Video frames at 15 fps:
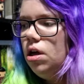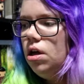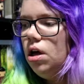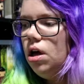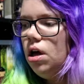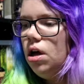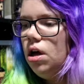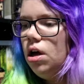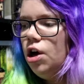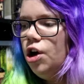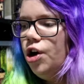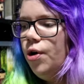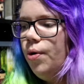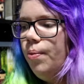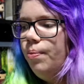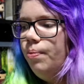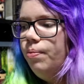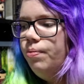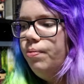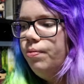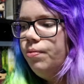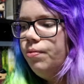Yeah,
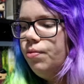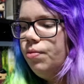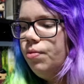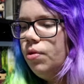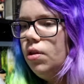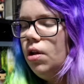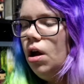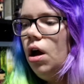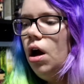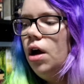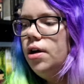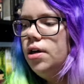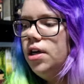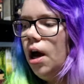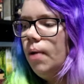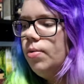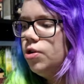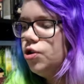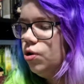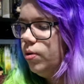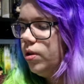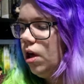I'm not
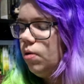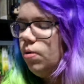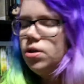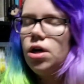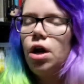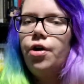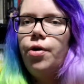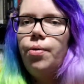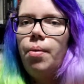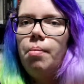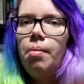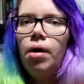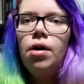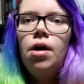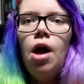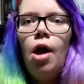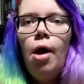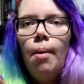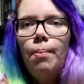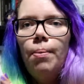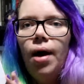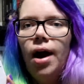sure what the other ones are. I don't remember.
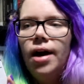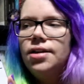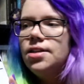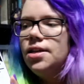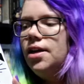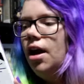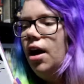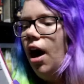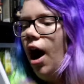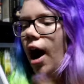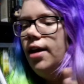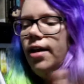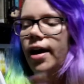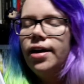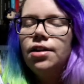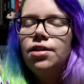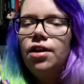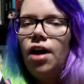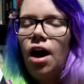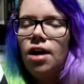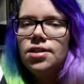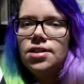But I liked the
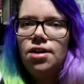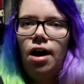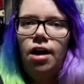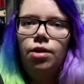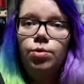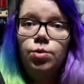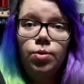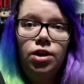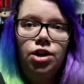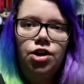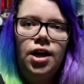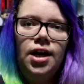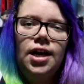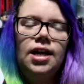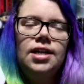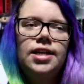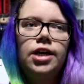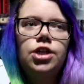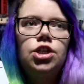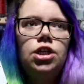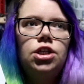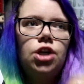art style. It was really unique, and it's
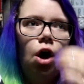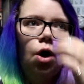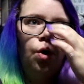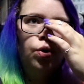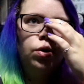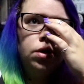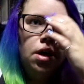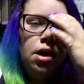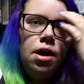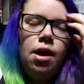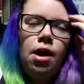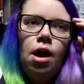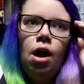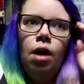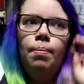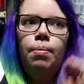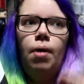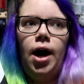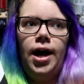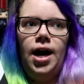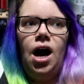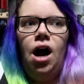actually told
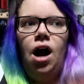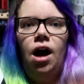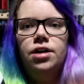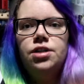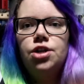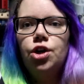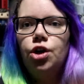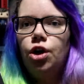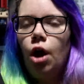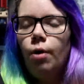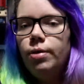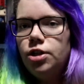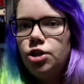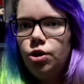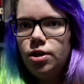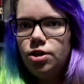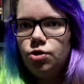by Art going to his